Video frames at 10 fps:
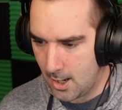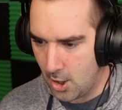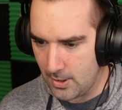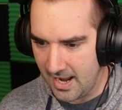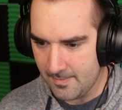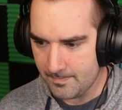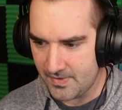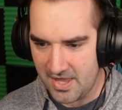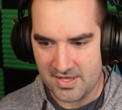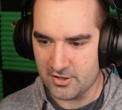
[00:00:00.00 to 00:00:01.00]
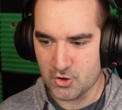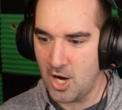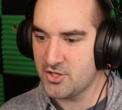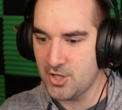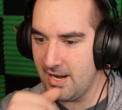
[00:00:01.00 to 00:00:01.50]
Okay. I think the
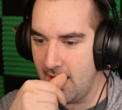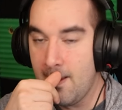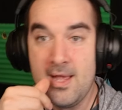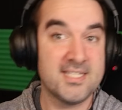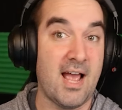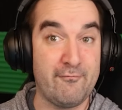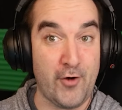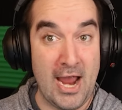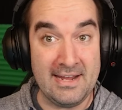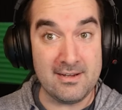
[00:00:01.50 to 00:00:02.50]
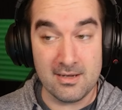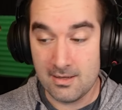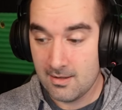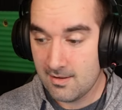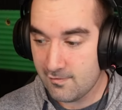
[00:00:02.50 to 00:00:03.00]
truck's trying to... Is that Frank?
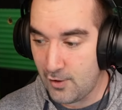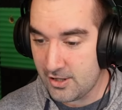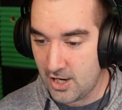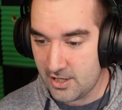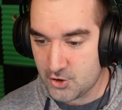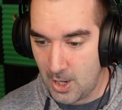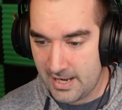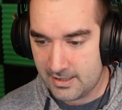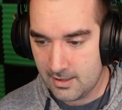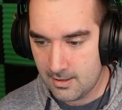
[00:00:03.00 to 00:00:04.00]
Frank got a truck?